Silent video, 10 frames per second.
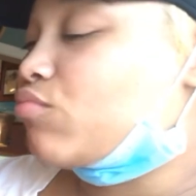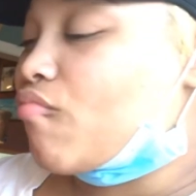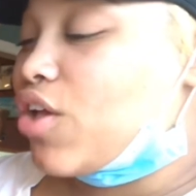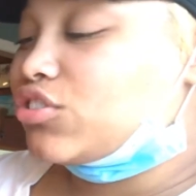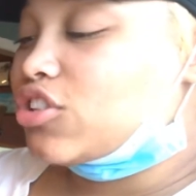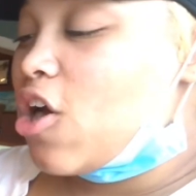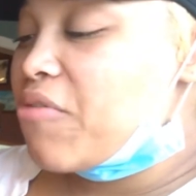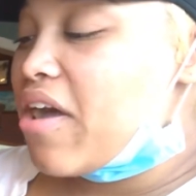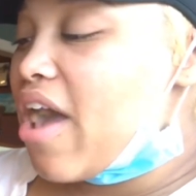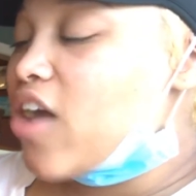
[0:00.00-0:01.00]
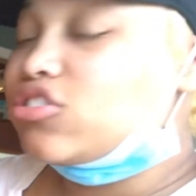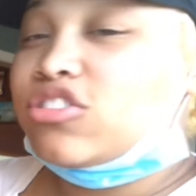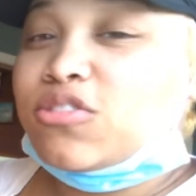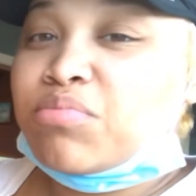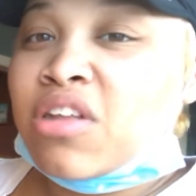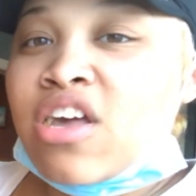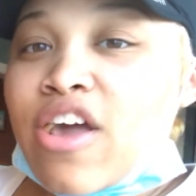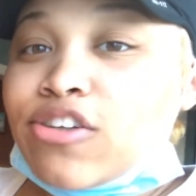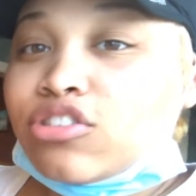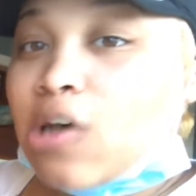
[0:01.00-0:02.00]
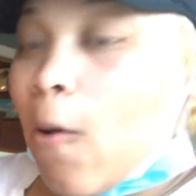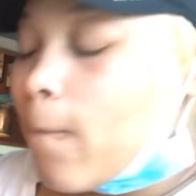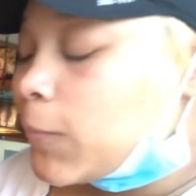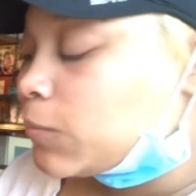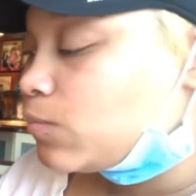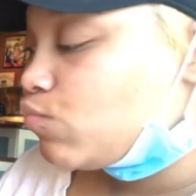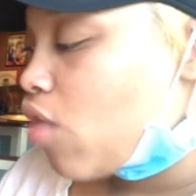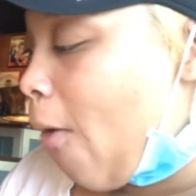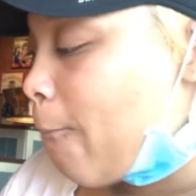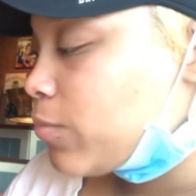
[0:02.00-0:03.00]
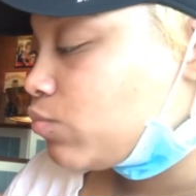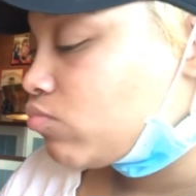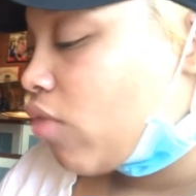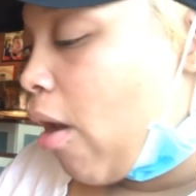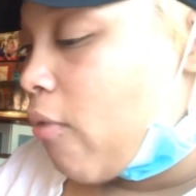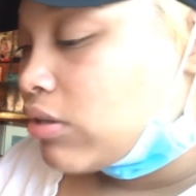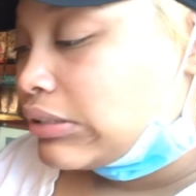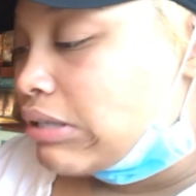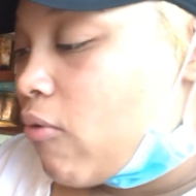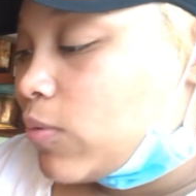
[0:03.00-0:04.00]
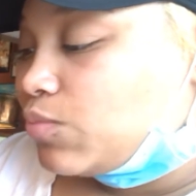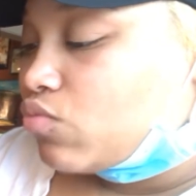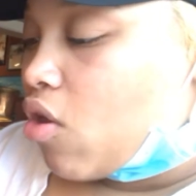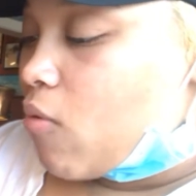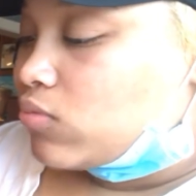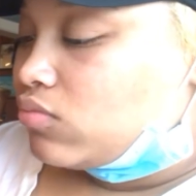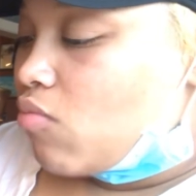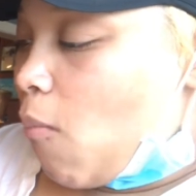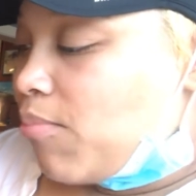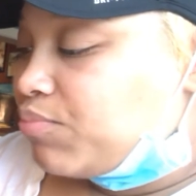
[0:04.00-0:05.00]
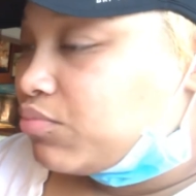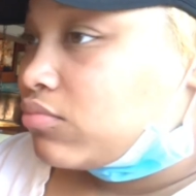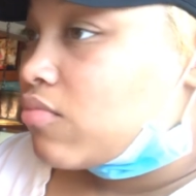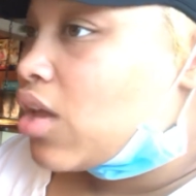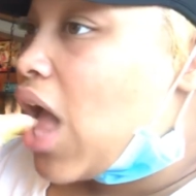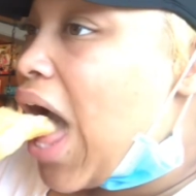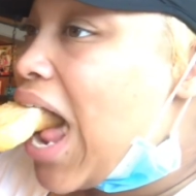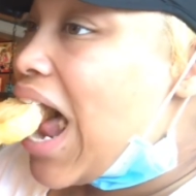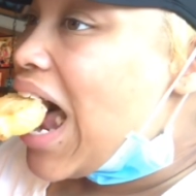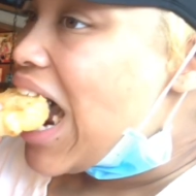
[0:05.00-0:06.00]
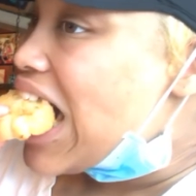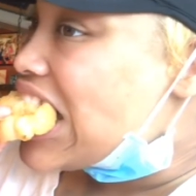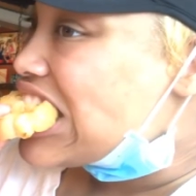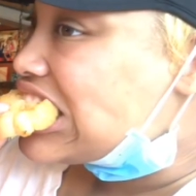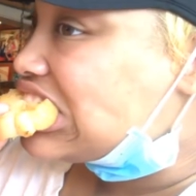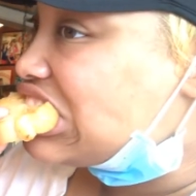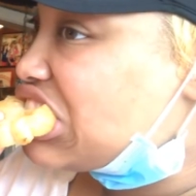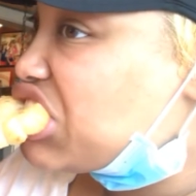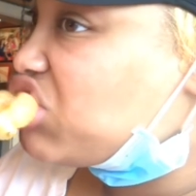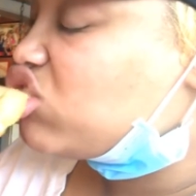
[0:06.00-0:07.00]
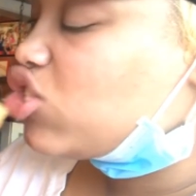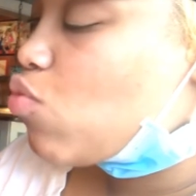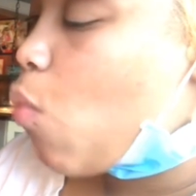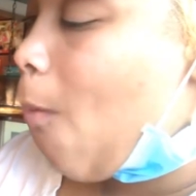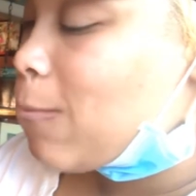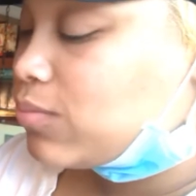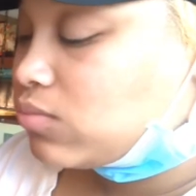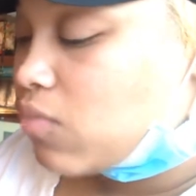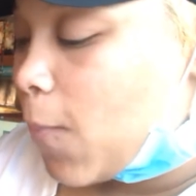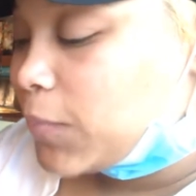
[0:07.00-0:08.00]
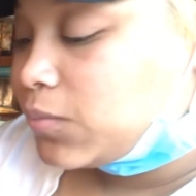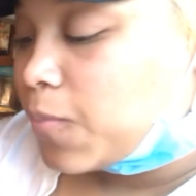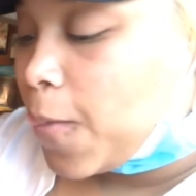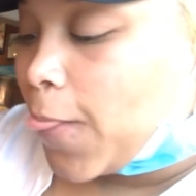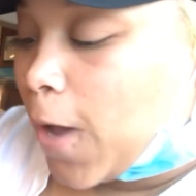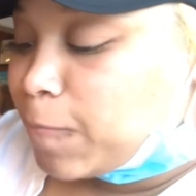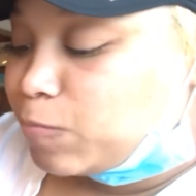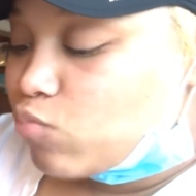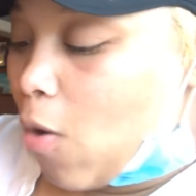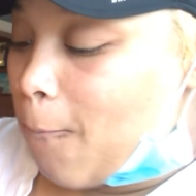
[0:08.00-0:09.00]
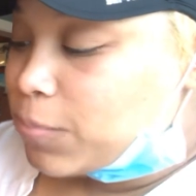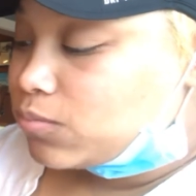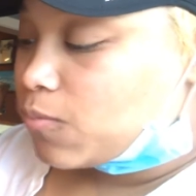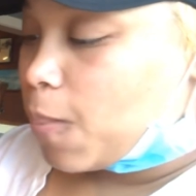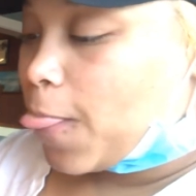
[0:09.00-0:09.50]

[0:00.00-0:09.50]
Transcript: The song ain't actually playing, so They got so many. Now that might be copyrighted. They got so many rules. This is third-party music. If y'all can hear it in the back.